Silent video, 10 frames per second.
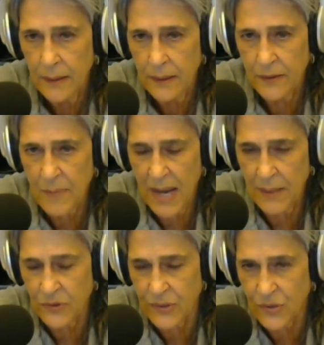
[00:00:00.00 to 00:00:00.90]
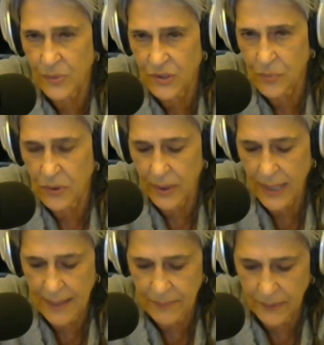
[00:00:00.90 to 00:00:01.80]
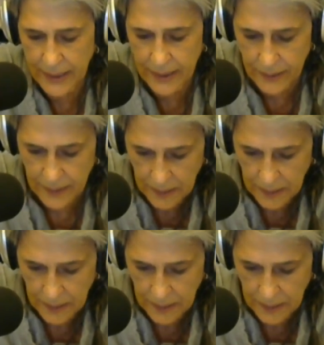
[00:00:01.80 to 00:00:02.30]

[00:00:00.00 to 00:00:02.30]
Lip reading: mom was a switchboard operator.